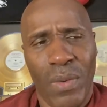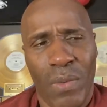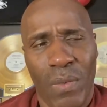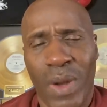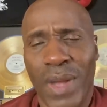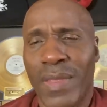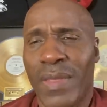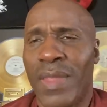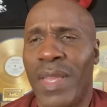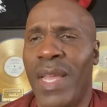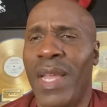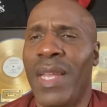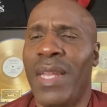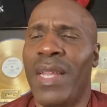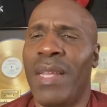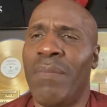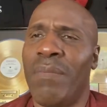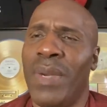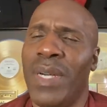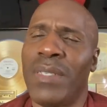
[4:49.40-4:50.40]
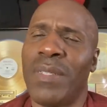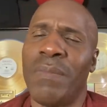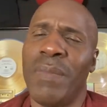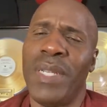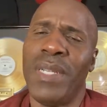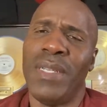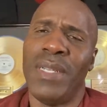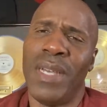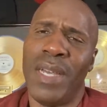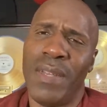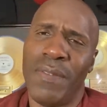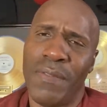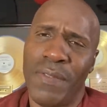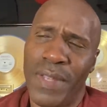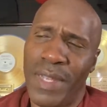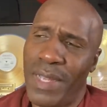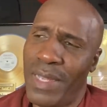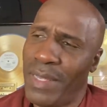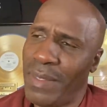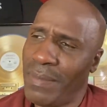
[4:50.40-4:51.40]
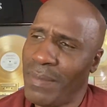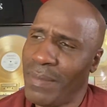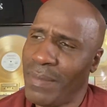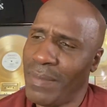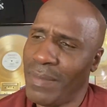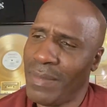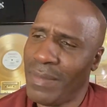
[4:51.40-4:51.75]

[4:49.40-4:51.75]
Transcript: One thing that must be done, fam.